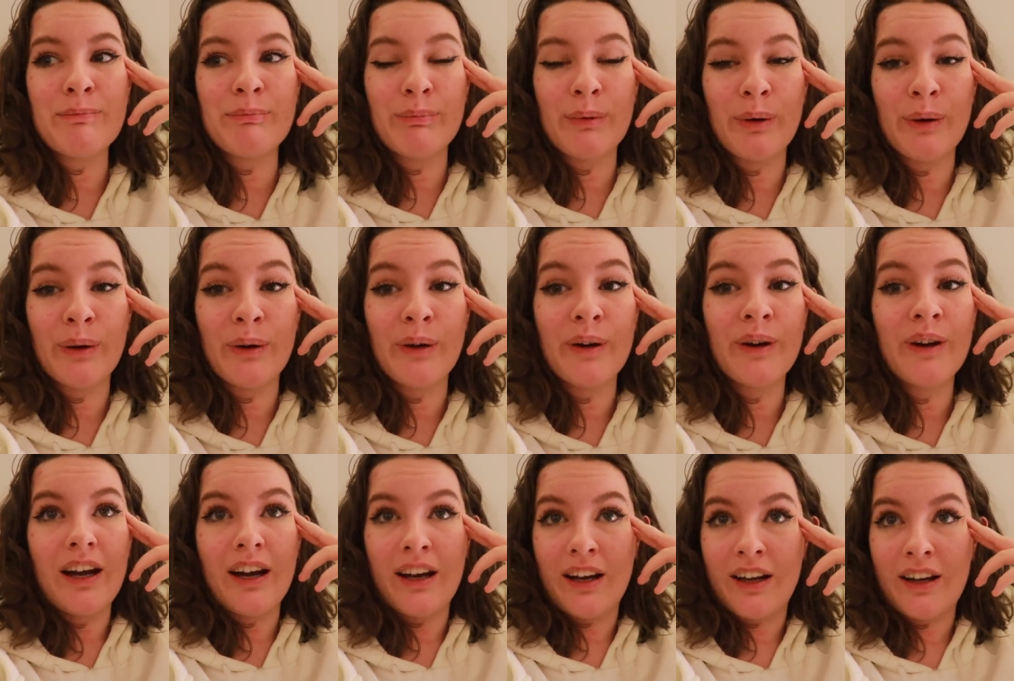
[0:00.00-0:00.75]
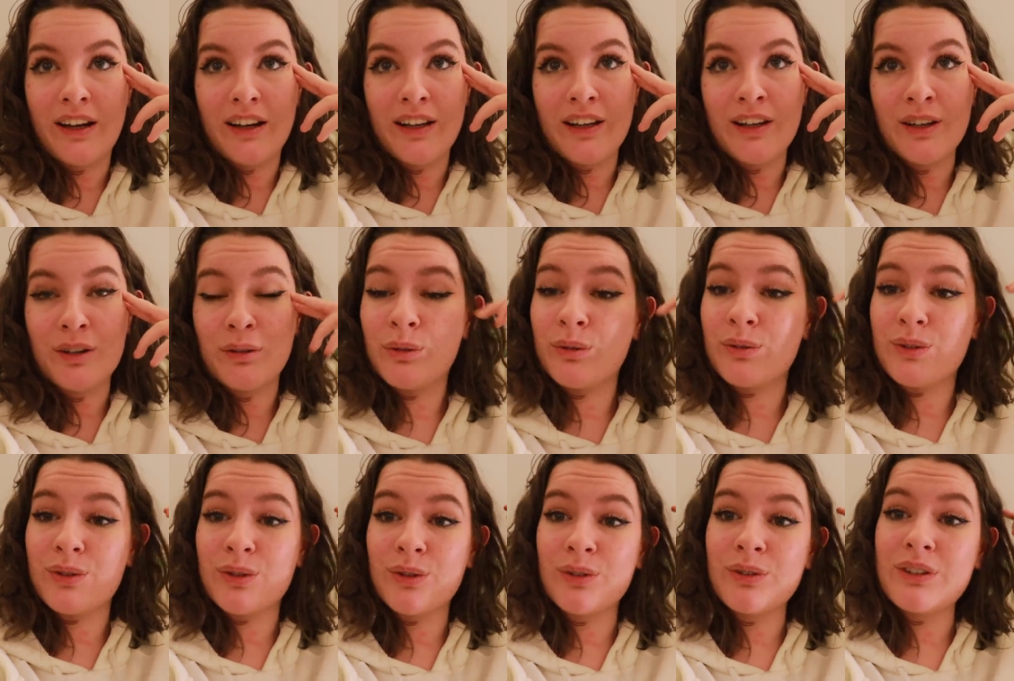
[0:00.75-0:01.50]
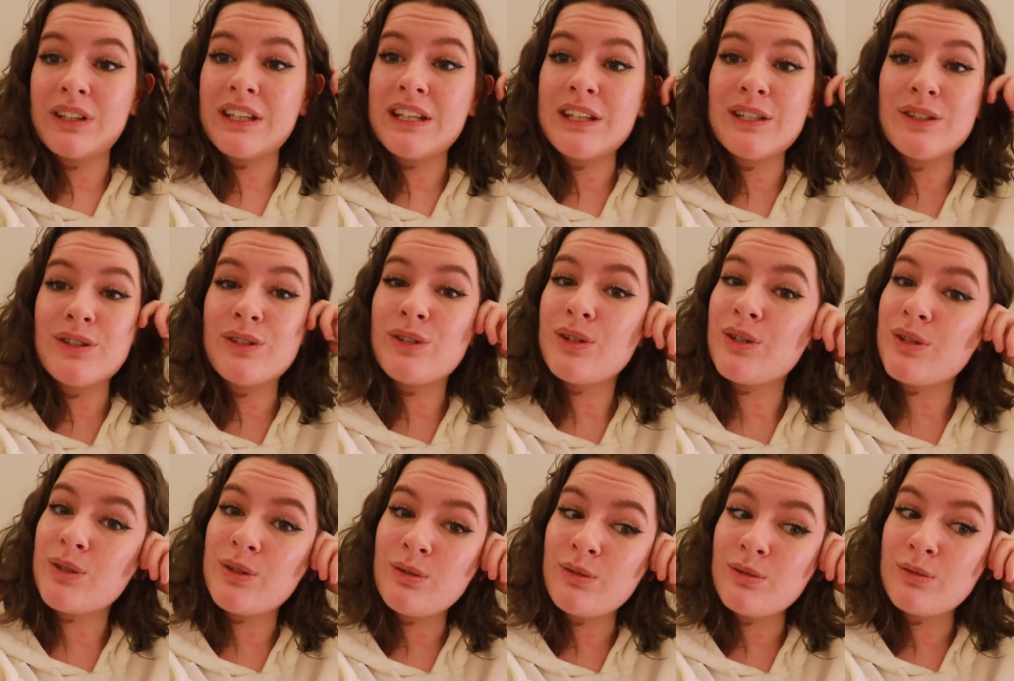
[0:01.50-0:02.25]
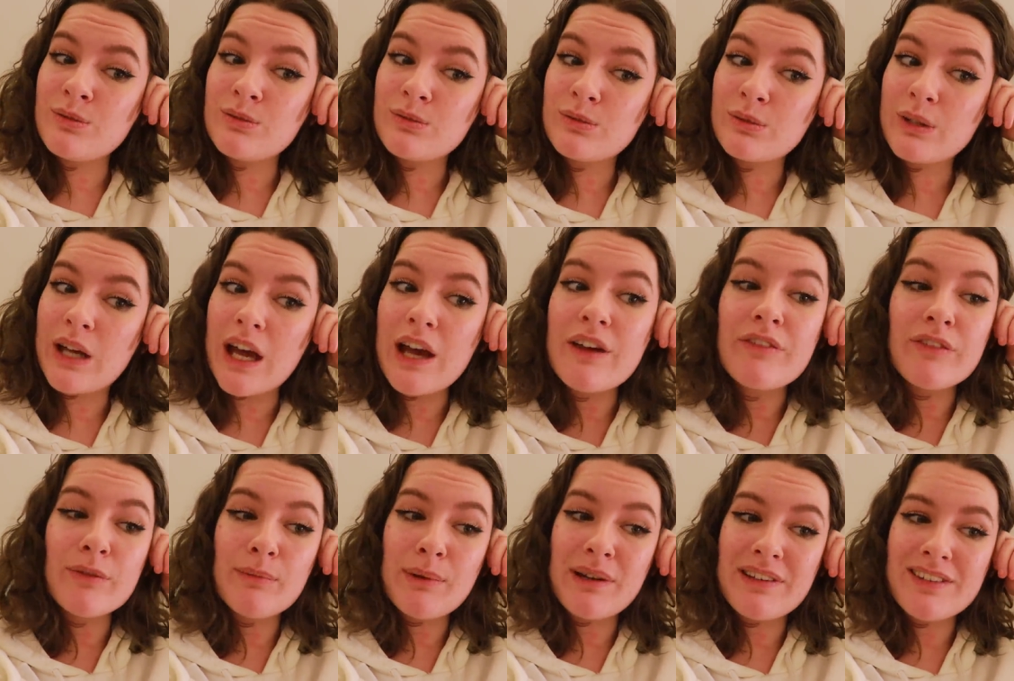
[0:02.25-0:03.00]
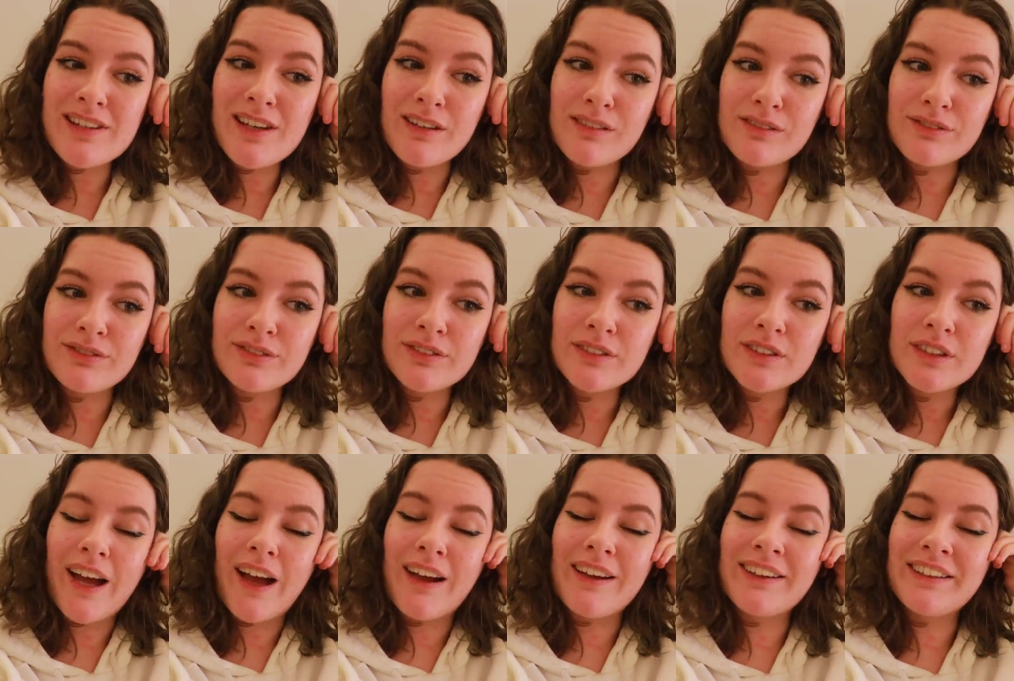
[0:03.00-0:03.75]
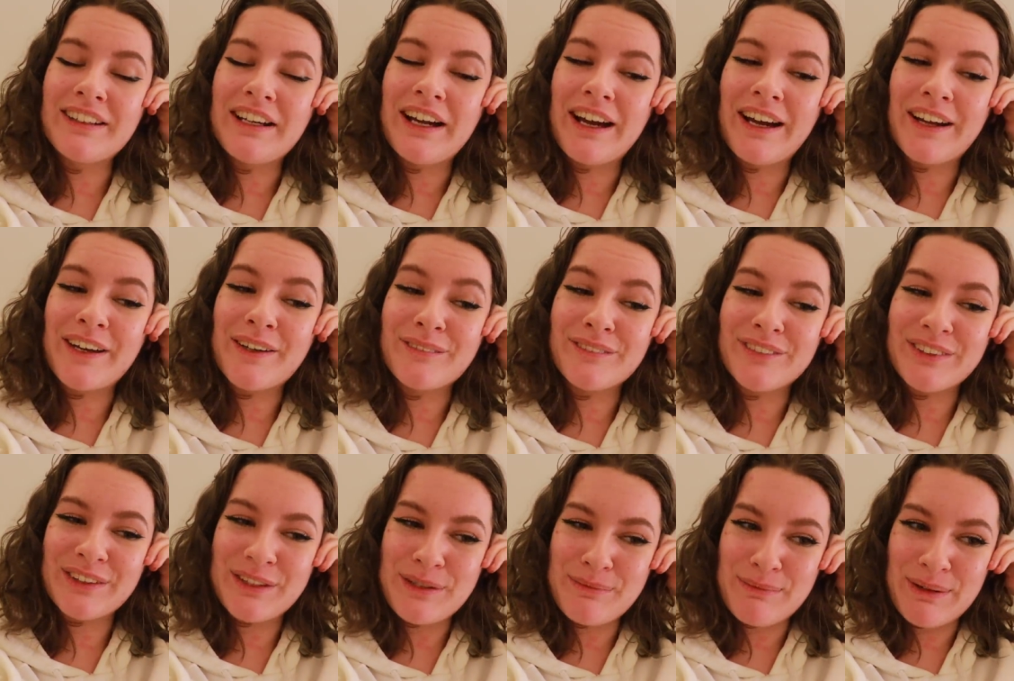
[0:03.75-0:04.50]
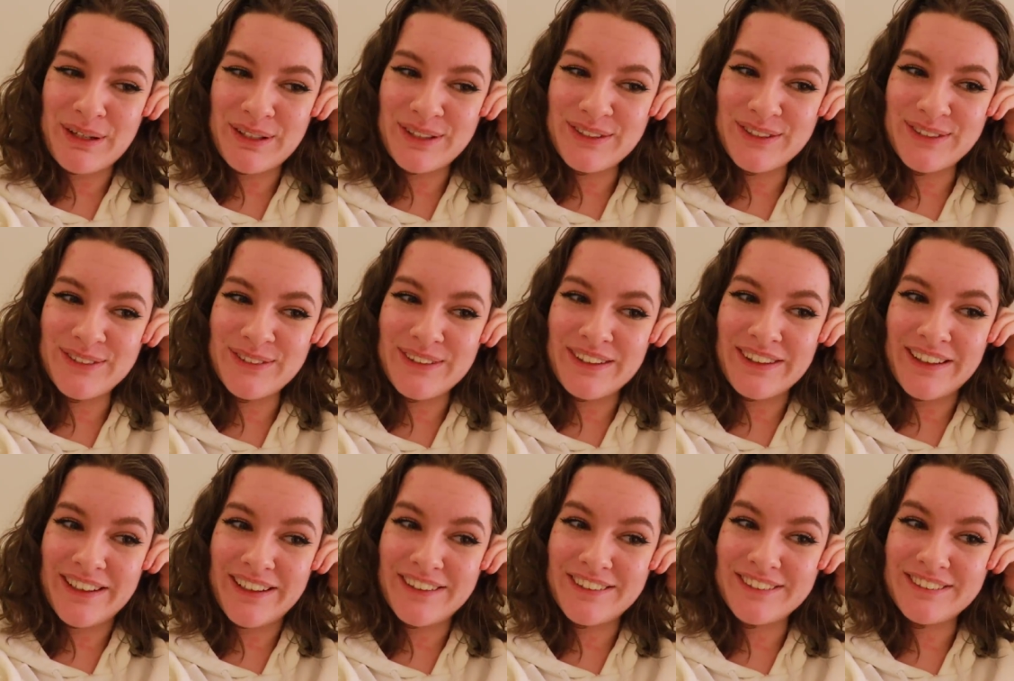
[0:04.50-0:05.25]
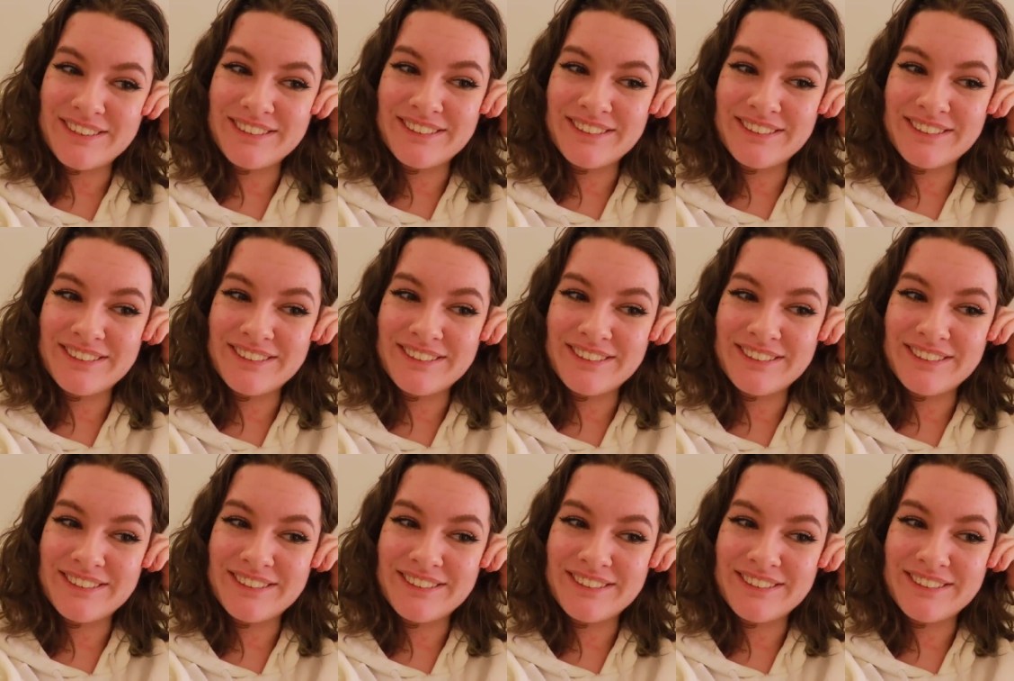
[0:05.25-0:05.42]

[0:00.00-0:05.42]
but I also need to care for myself. And I'm really bad at doing that,